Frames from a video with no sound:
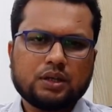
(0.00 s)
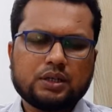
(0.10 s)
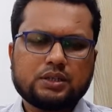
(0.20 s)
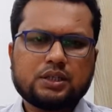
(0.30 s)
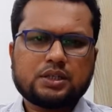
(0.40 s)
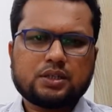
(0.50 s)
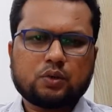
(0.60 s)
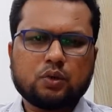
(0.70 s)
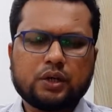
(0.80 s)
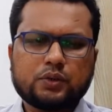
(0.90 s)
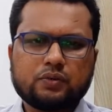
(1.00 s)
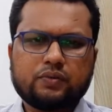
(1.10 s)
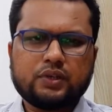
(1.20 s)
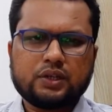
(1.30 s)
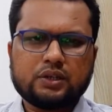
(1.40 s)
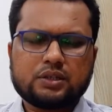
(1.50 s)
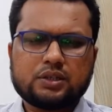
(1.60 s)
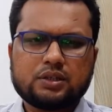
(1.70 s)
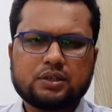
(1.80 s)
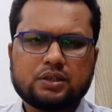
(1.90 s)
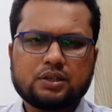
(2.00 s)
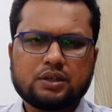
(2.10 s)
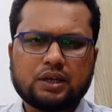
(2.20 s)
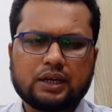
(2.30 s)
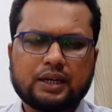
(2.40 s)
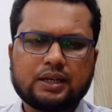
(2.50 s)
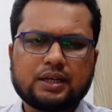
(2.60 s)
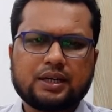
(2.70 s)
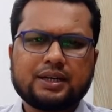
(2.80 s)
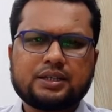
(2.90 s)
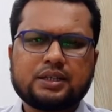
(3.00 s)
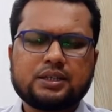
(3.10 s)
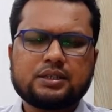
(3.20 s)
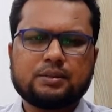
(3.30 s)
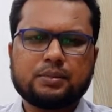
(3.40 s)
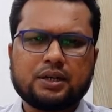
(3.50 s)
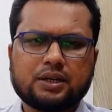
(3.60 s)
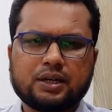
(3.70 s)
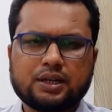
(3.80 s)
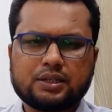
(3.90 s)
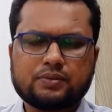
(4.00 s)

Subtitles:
Just going to field and collecting some data